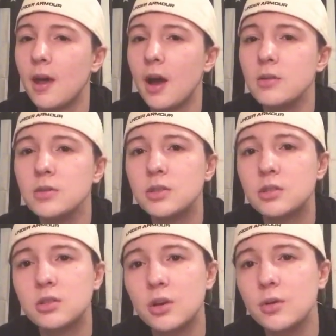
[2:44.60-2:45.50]
I was
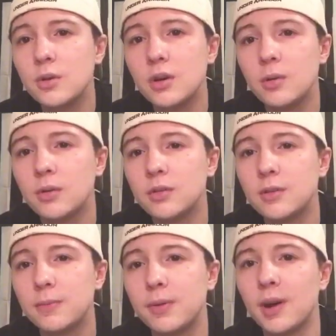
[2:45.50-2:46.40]
so
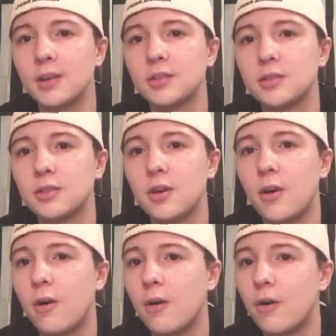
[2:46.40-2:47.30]
depressed
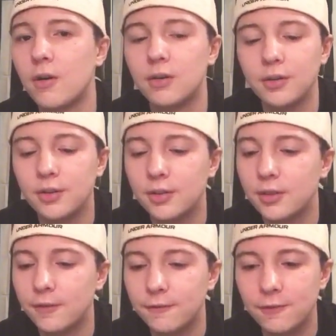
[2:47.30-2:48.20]
all
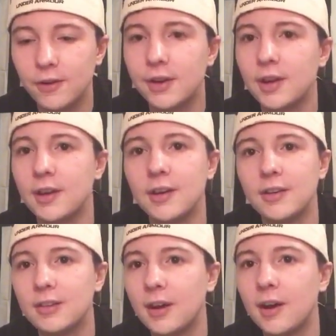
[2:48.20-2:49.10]
the freaking
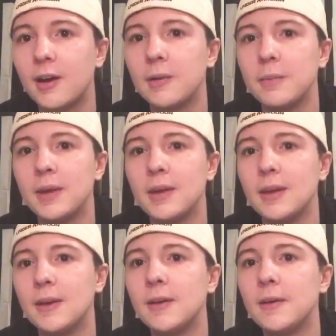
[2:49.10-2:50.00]
time, and